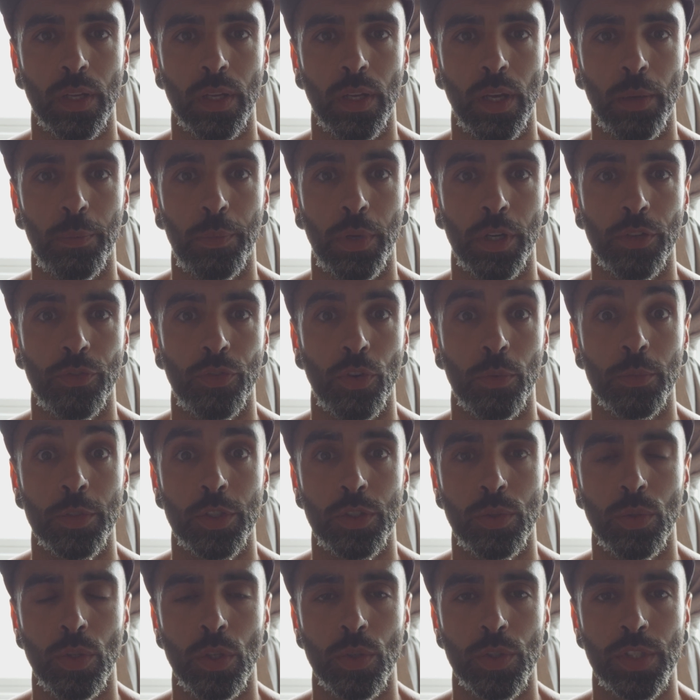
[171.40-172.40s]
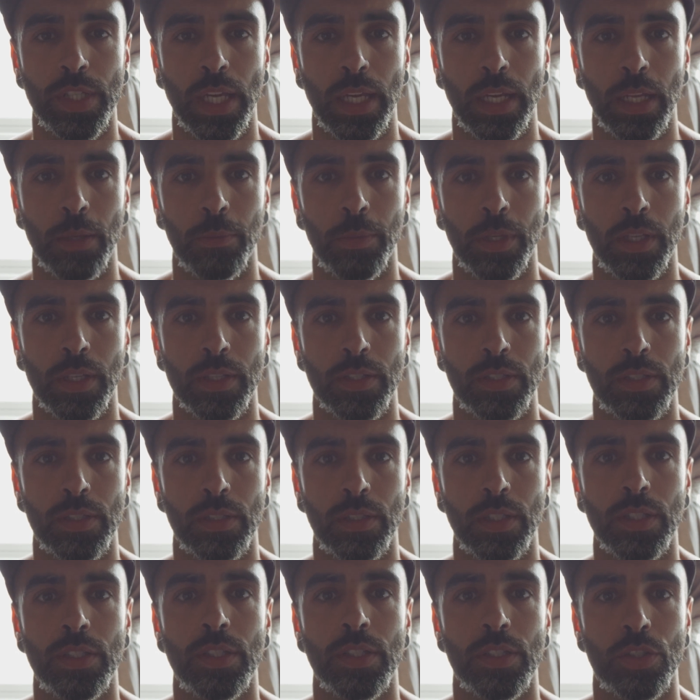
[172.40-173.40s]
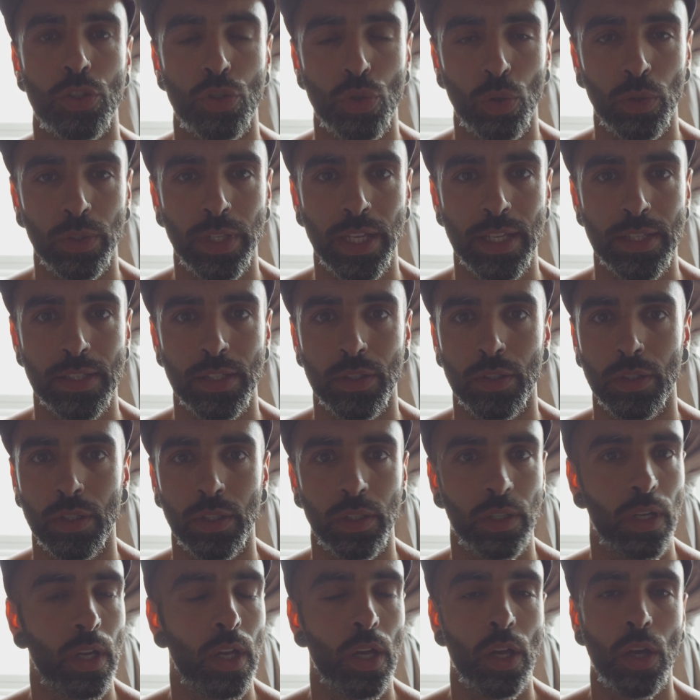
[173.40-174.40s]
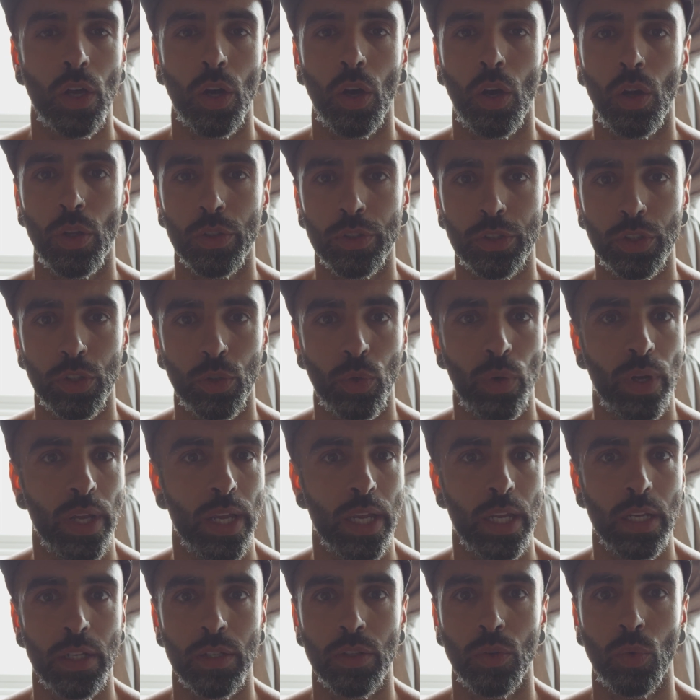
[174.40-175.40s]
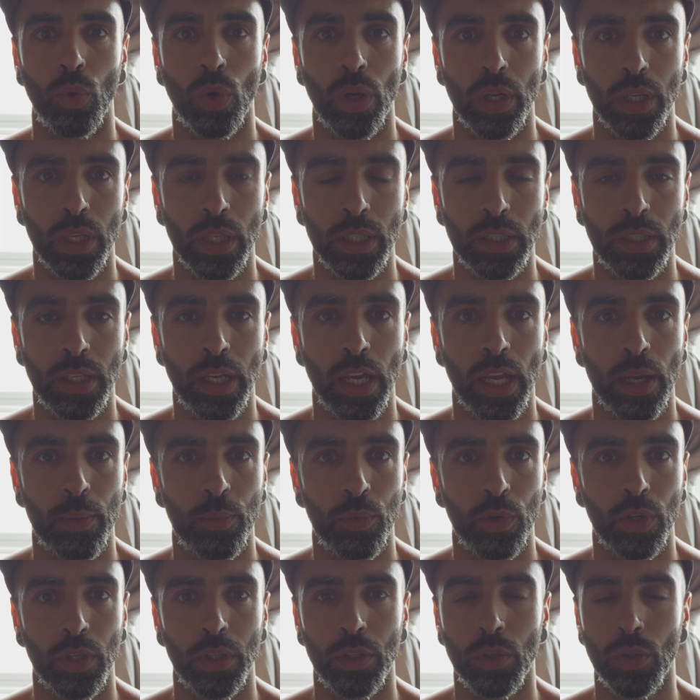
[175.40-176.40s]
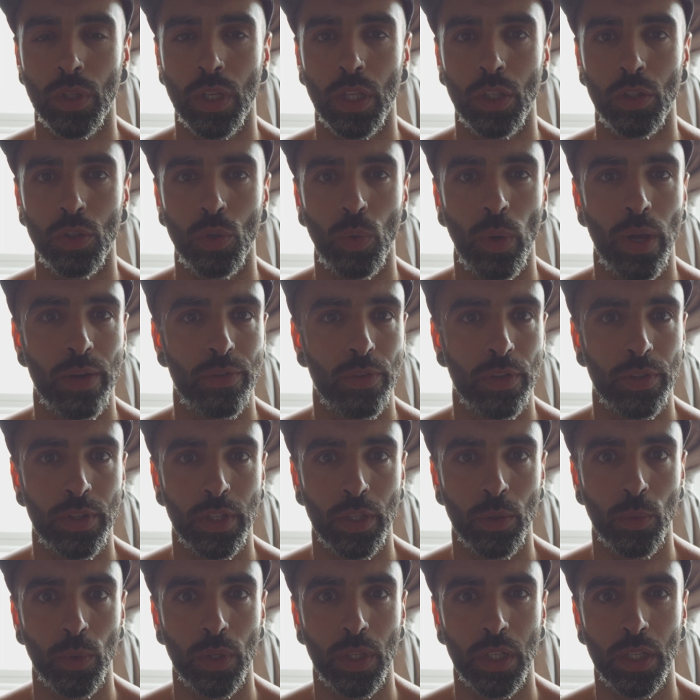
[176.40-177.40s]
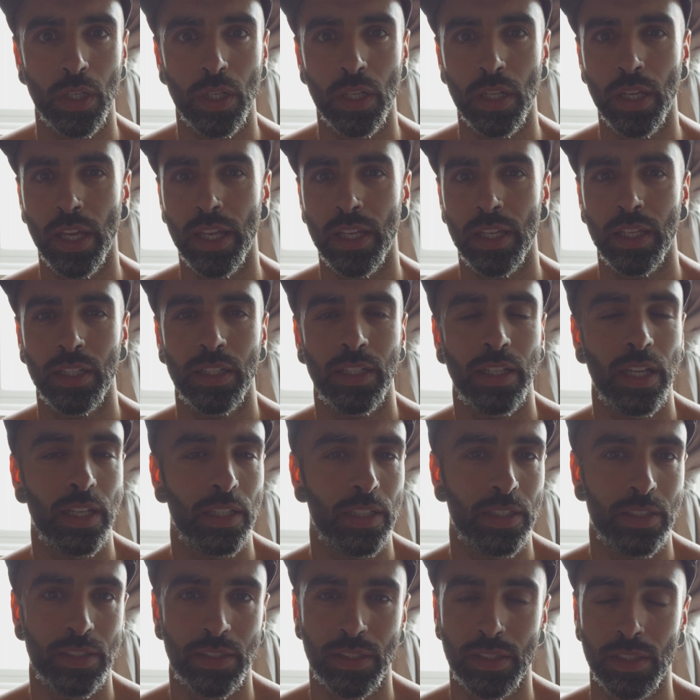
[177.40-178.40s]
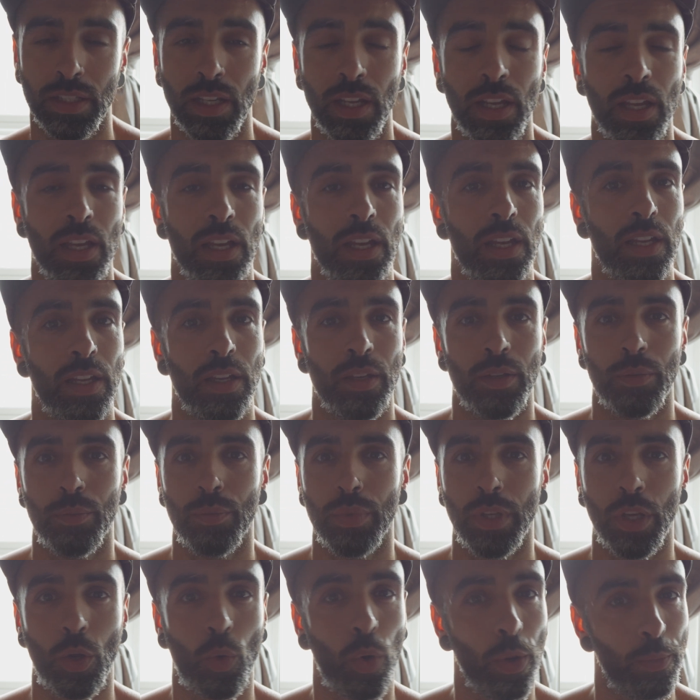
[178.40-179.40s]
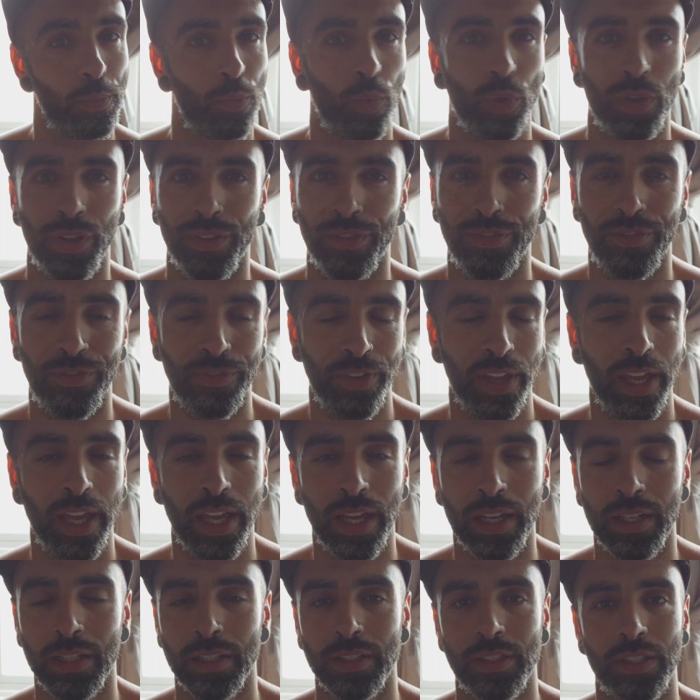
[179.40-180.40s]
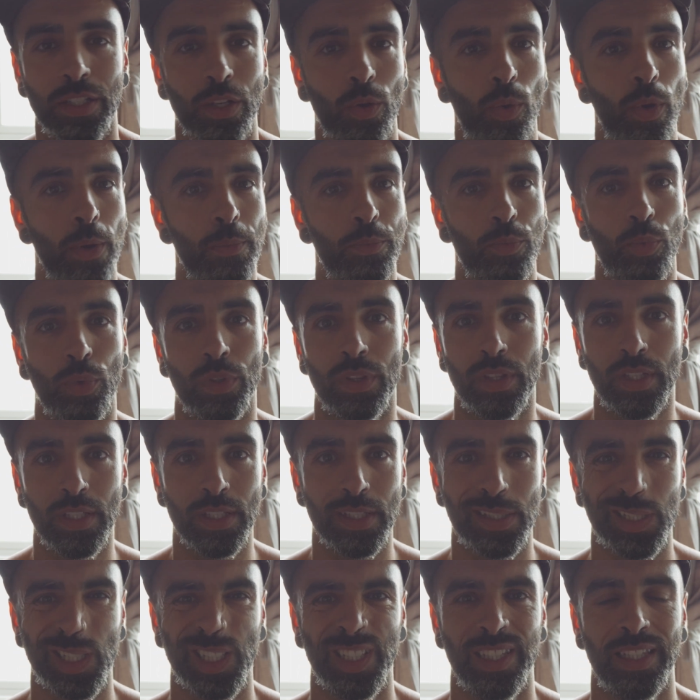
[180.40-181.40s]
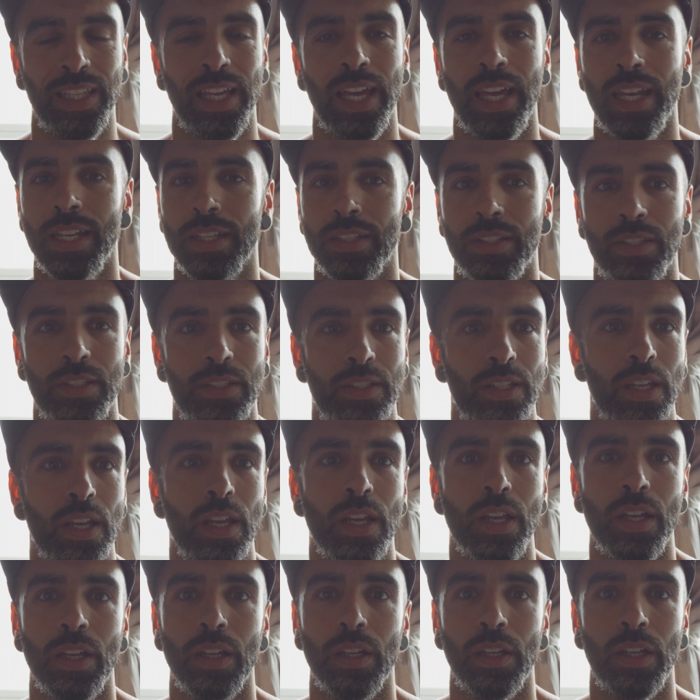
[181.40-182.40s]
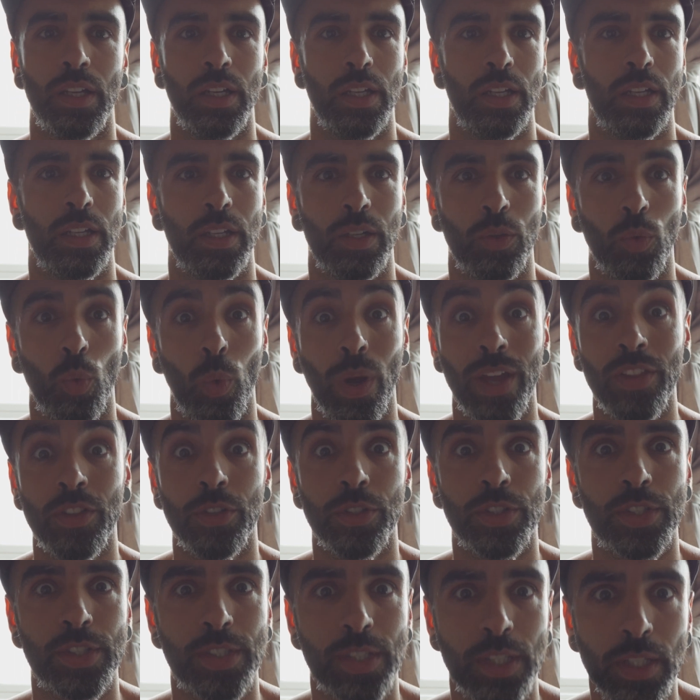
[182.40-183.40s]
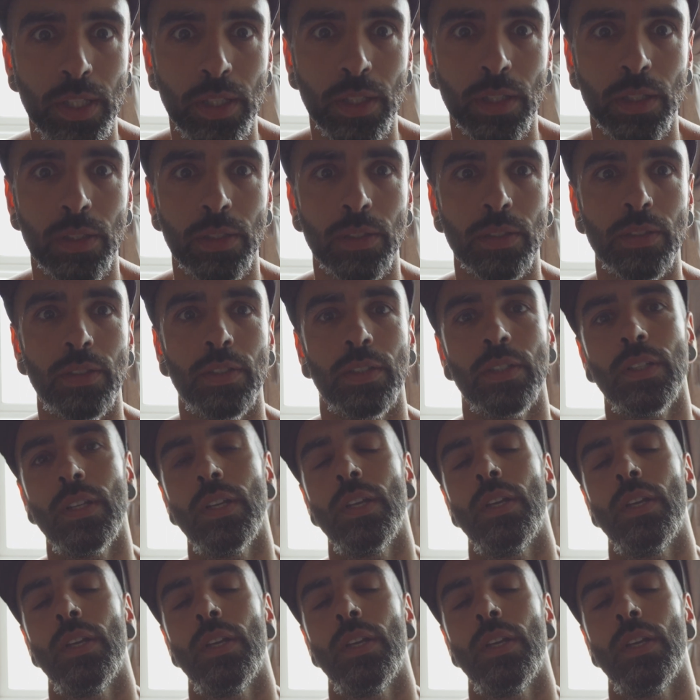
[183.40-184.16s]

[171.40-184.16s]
apart from a studio setting, because this is sold as a all-terrain rugged camera. You can do everything with it. It's equipped with a fan, it's equipped with this and that, it's weather sealed,